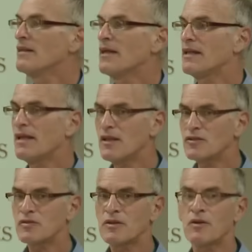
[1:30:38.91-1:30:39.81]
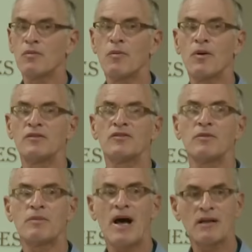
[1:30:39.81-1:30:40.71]
that Israel wants
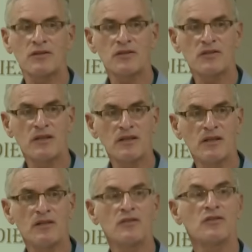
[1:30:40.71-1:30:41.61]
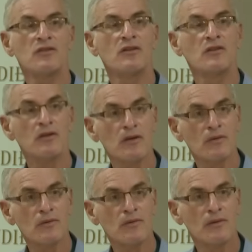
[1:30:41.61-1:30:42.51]
Palestinians to
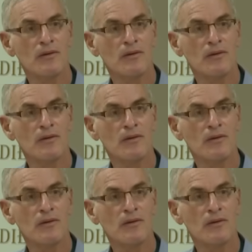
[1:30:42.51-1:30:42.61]
do